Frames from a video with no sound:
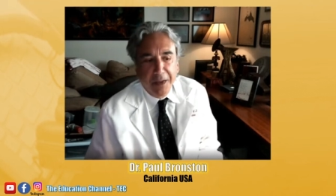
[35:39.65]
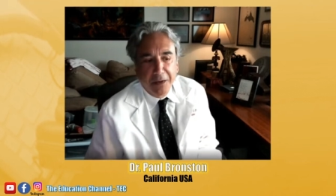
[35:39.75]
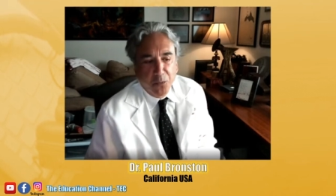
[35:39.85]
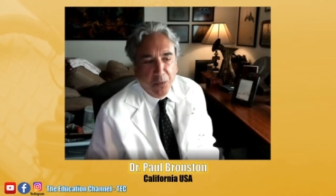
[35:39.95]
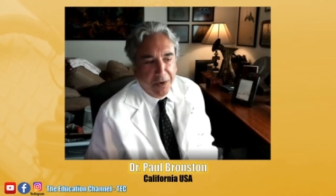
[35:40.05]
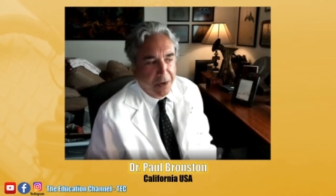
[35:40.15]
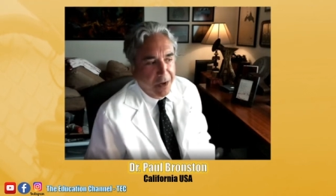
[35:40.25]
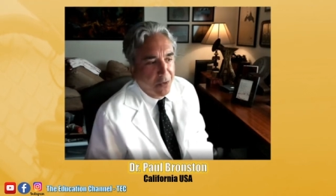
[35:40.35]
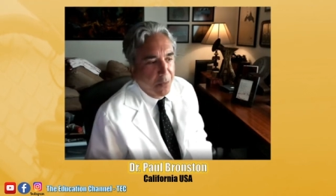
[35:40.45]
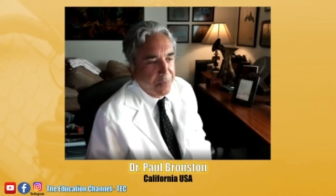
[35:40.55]
and what I
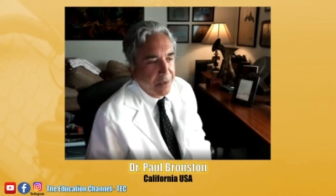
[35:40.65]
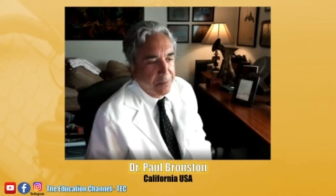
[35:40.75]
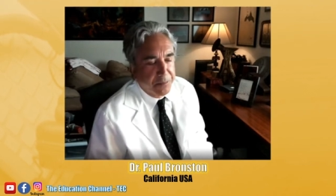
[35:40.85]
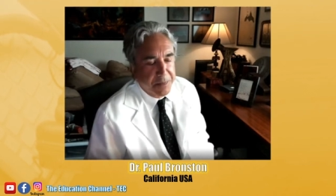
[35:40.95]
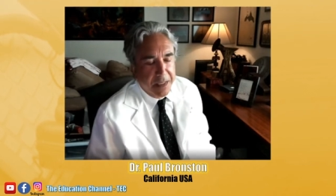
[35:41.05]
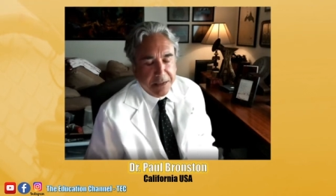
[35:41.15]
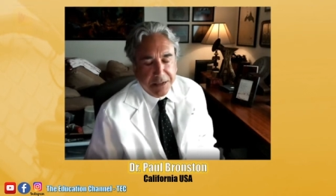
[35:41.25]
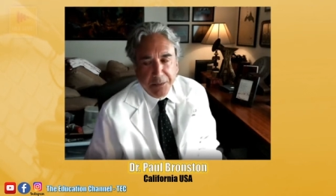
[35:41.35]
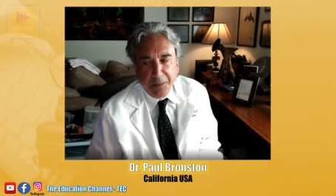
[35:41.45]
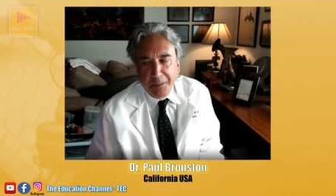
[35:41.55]
hope that
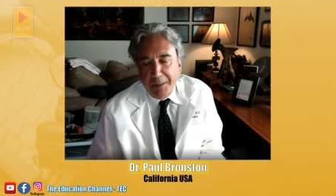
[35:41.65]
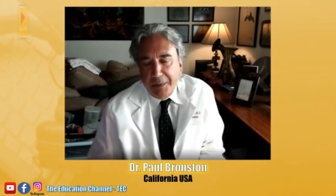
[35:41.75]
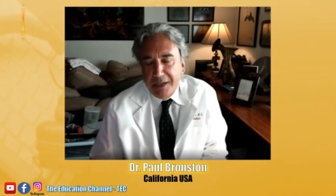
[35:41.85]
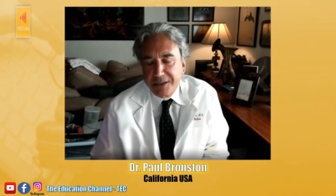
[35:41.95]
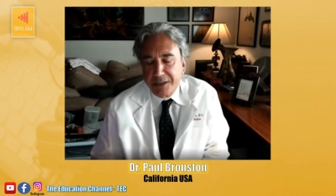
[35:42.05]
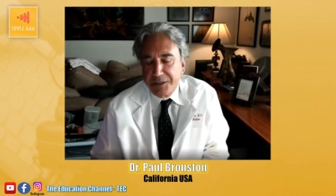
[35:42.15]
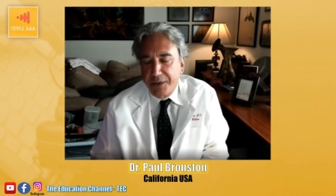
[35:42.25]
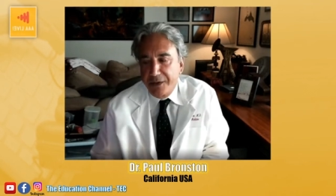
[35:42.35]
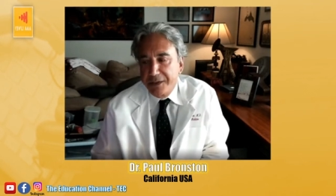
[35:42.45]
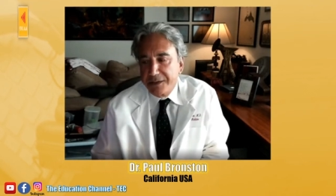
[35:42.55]
some of my past
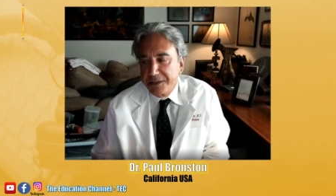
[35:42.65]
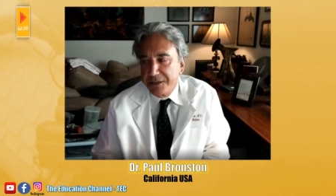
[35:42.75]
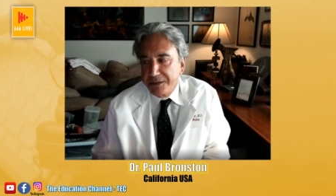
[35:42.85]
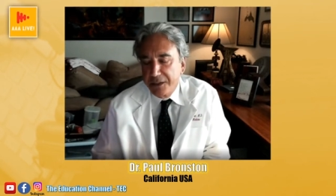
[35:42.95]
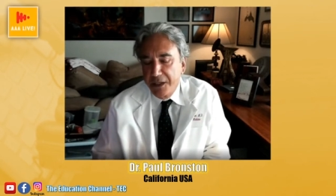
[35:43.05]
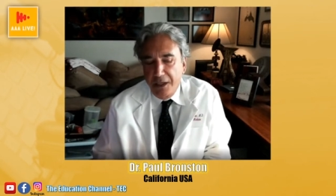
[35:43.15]
experiences